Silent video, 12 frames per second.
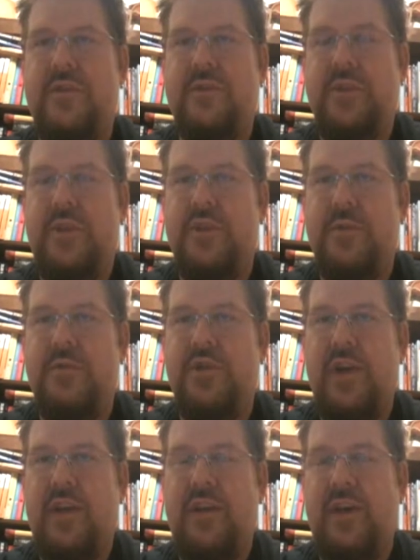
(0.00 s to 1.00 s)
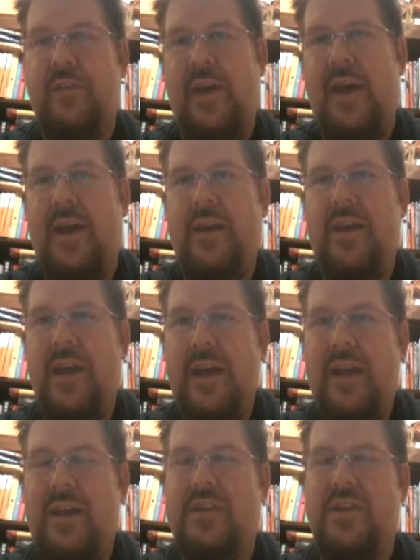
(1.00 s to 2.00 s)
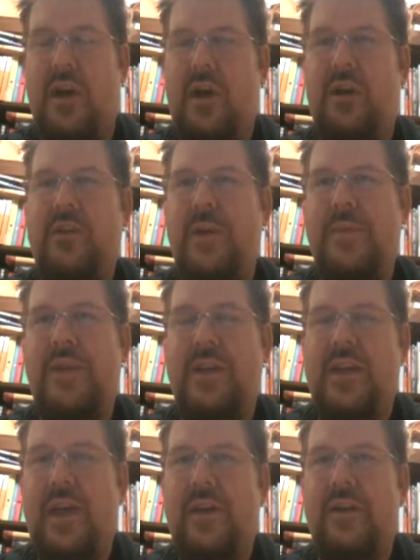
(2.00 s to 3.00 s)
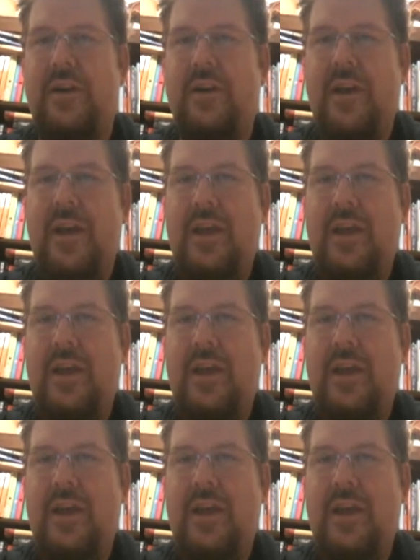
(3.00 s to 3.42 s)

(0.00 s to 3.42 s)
of leadership training that I've had, it's all coming together.